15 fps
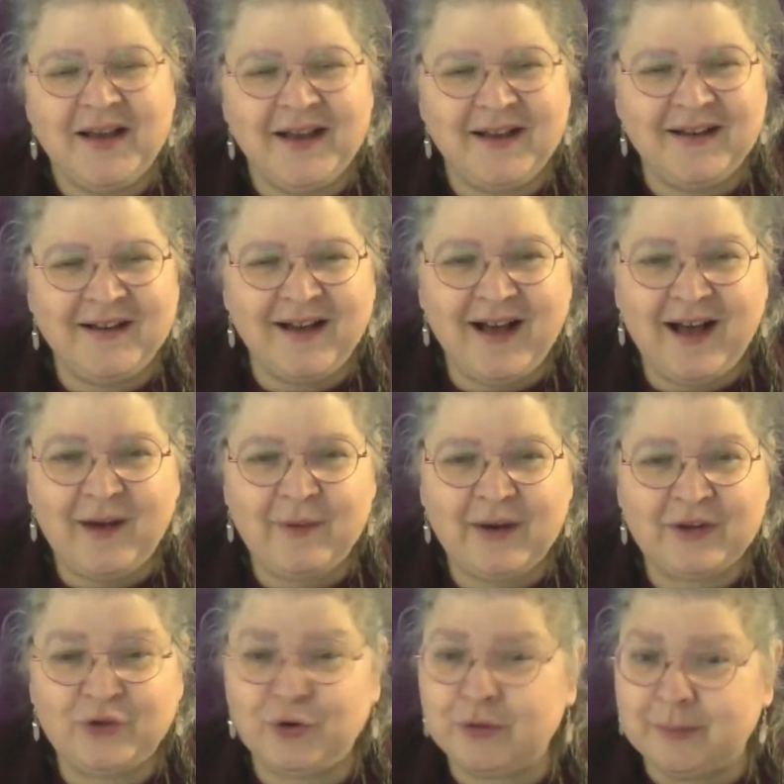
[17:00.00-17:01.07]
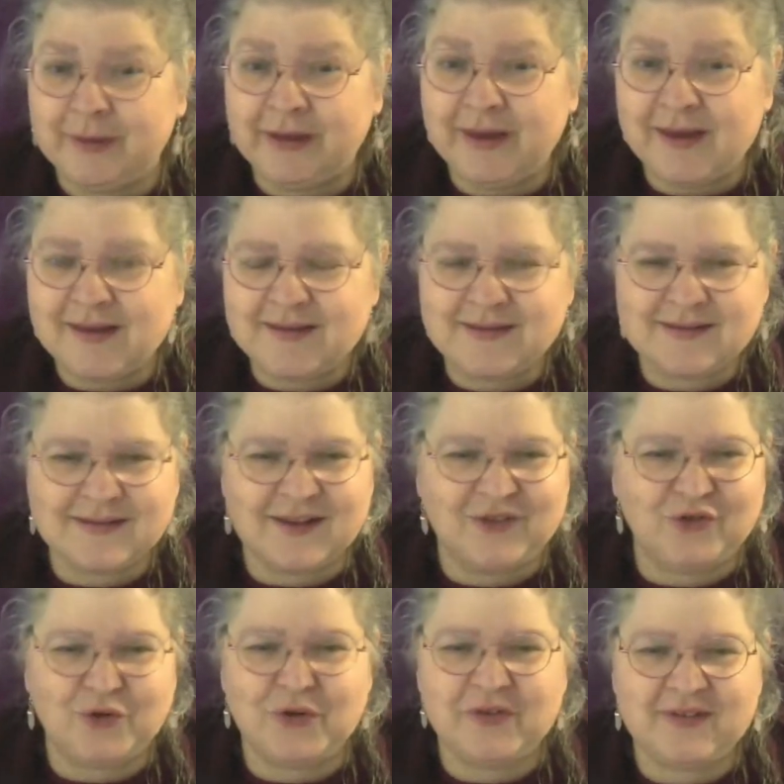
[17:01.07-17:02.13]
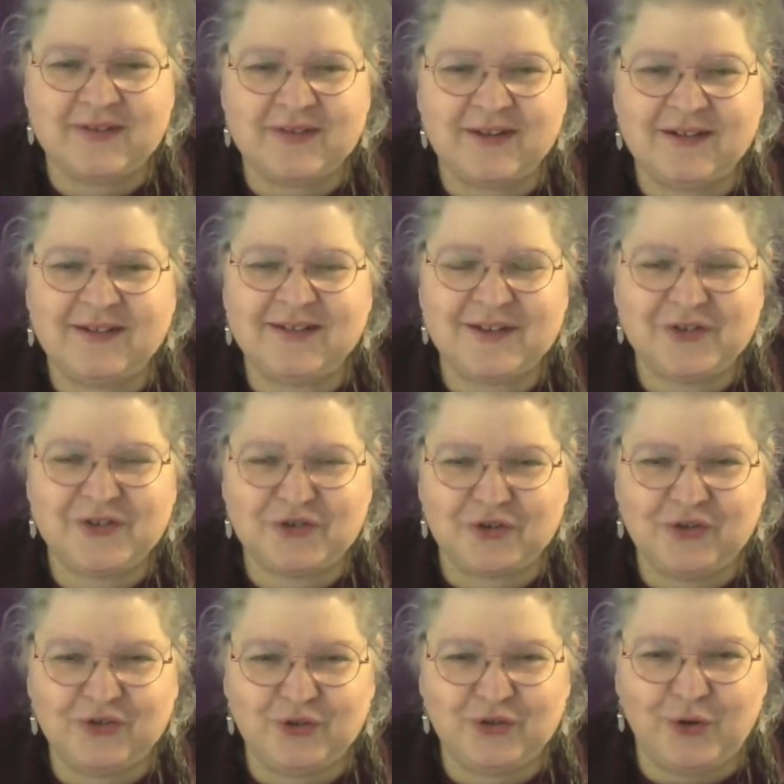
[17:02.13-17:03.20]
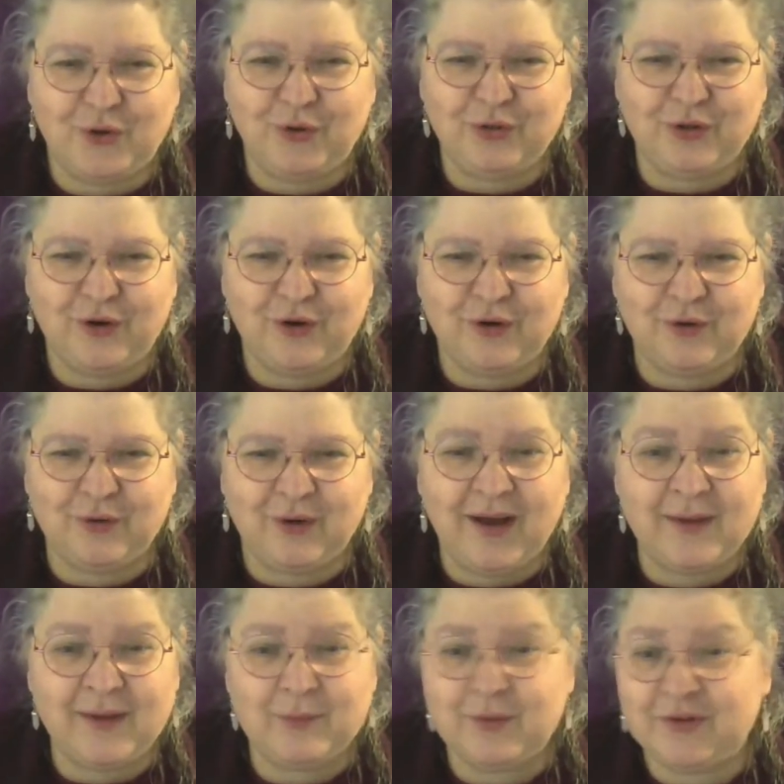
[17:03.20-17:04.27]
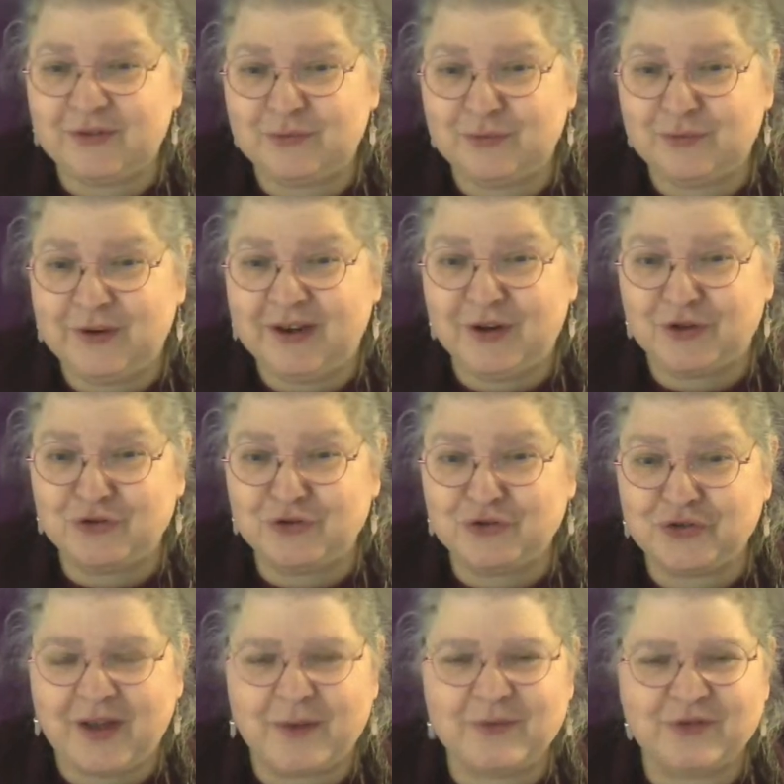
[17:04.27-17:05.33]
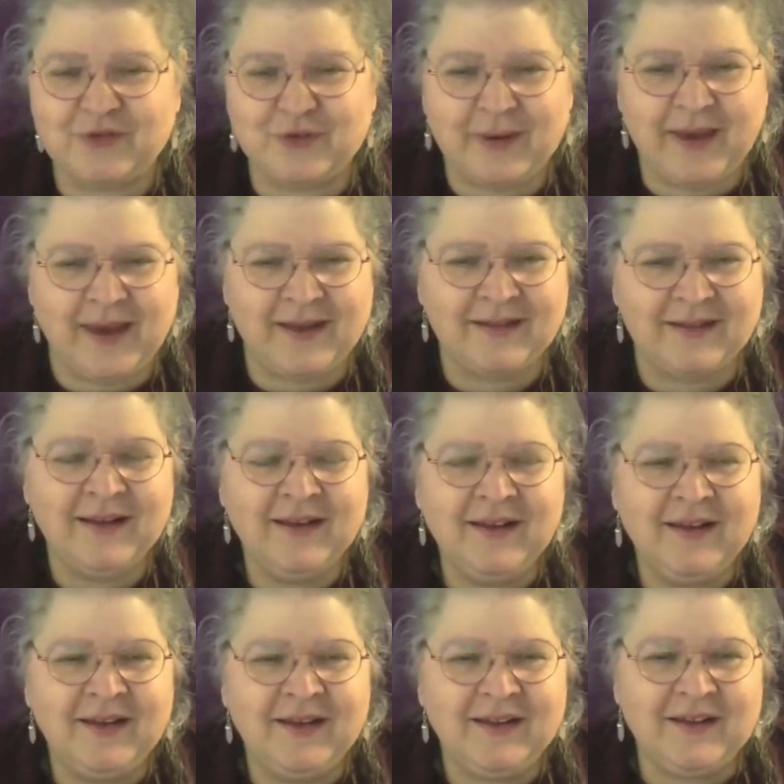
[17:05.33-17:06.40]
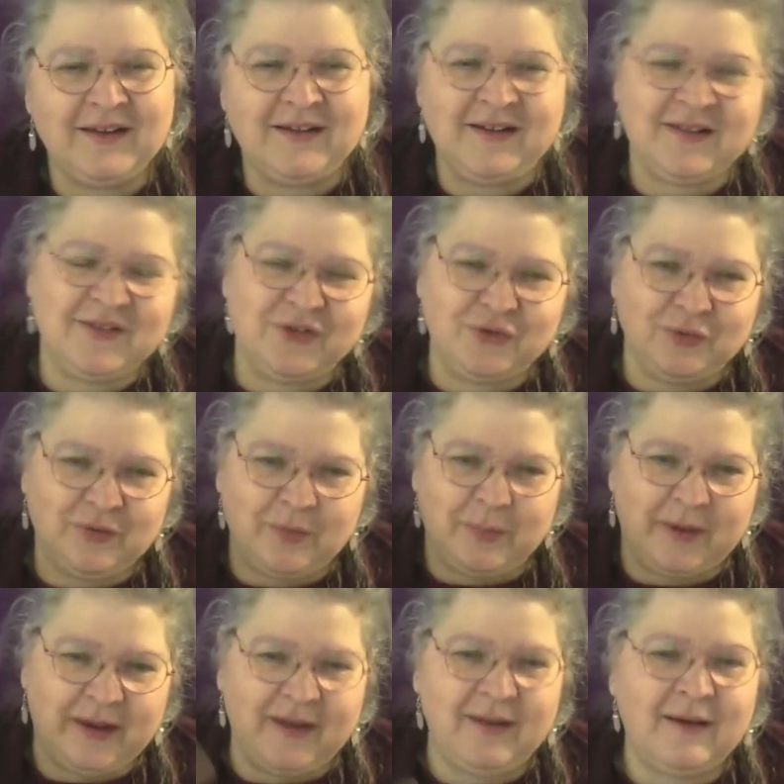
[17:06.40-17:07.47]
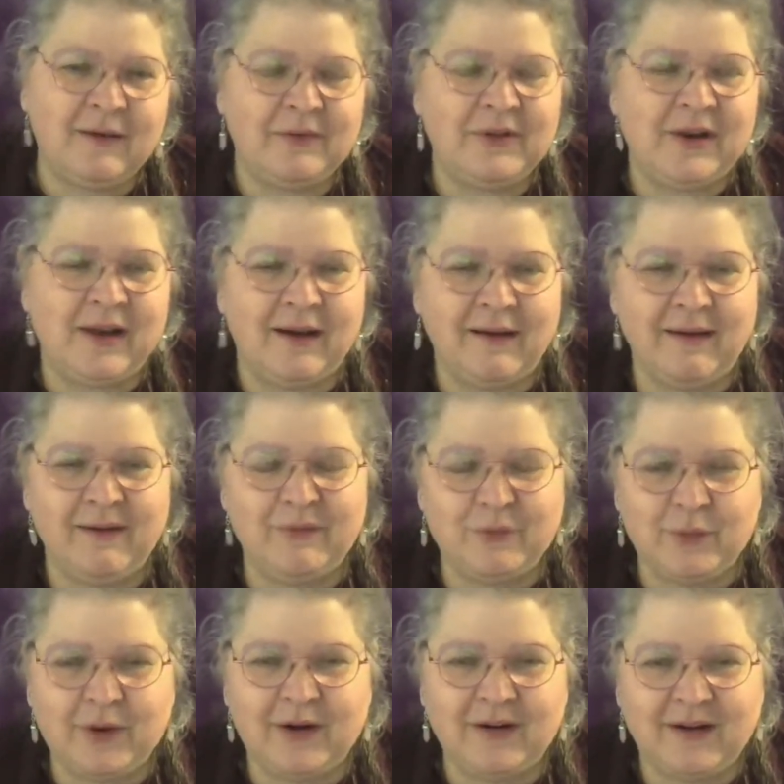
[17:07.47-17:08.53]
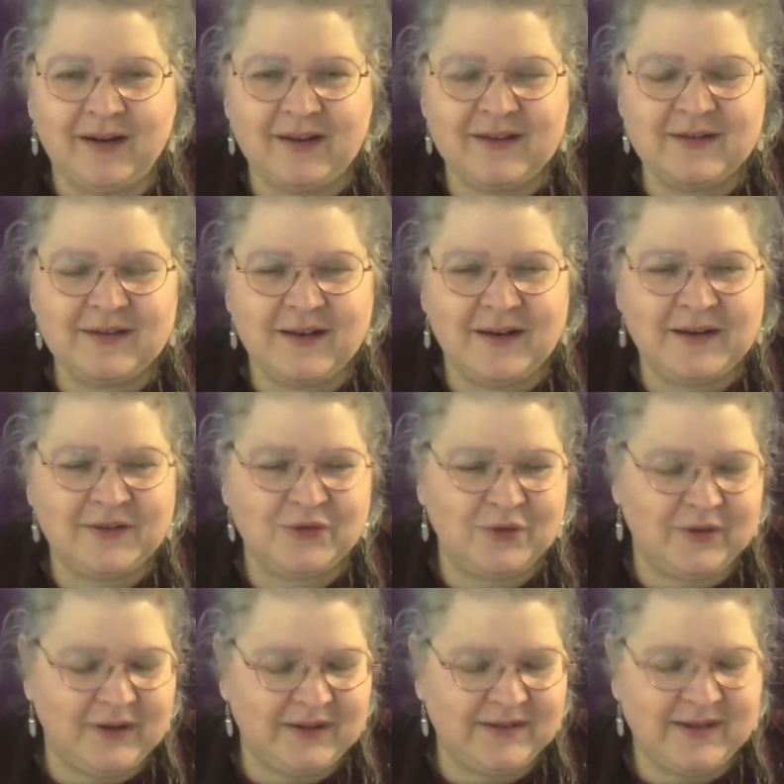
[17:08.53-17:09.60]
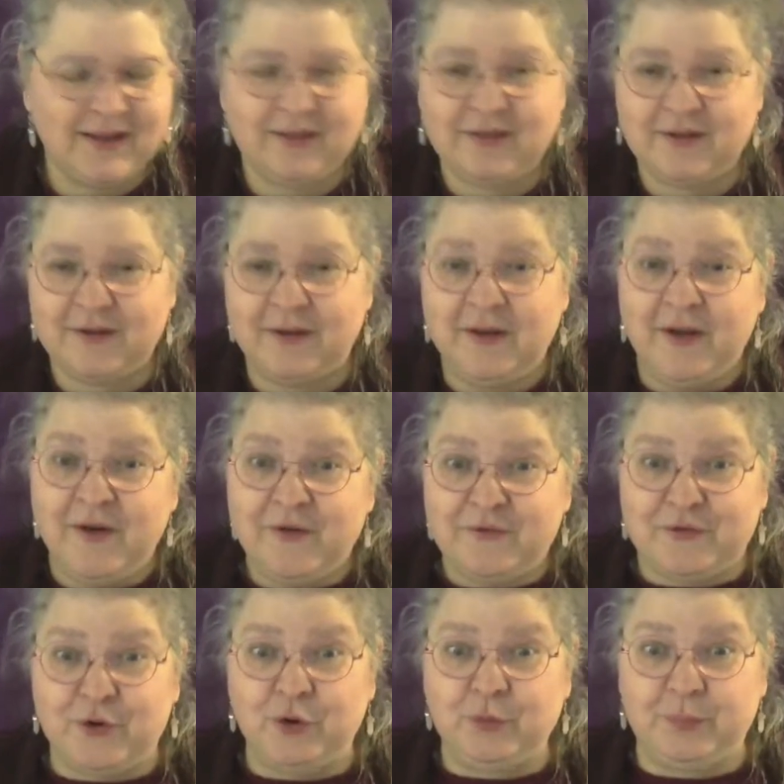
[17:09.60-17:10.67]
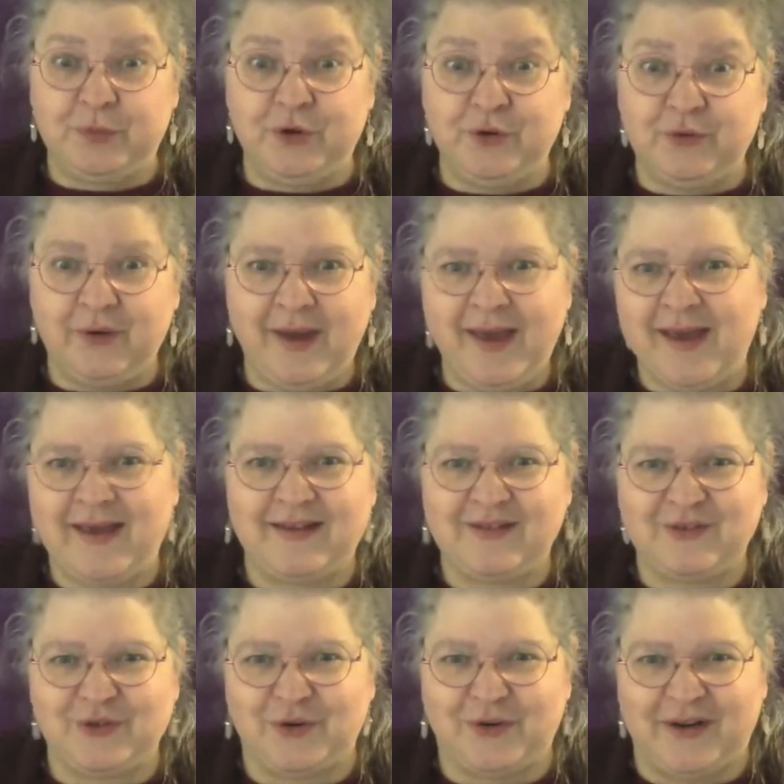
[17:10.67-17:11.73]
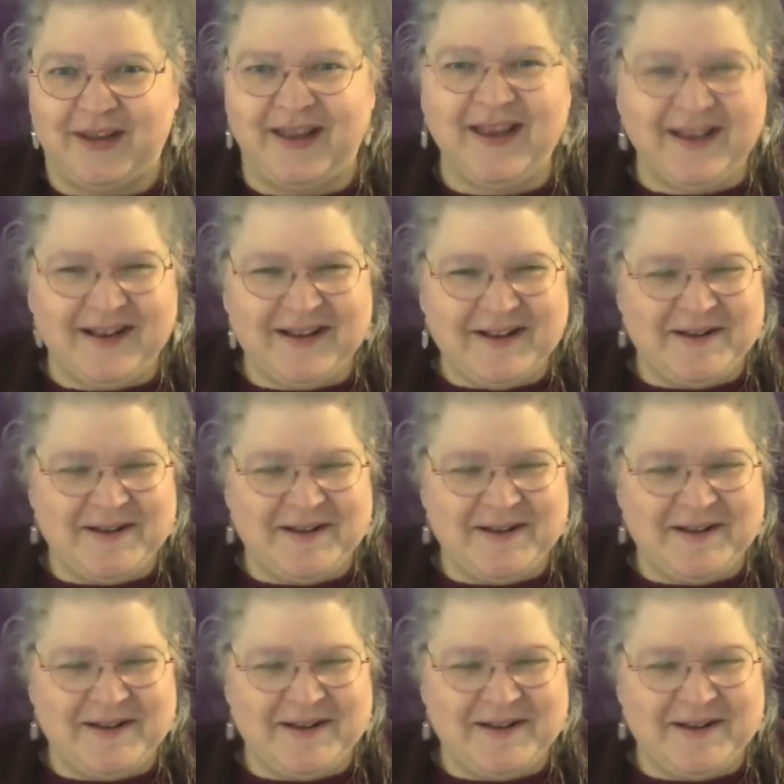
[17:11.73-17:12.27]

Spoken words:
how I taught my kids choices and decisions, although I wasn't really conscious I was doing it, listen to the beginning of the live where I tell the fruit puree story.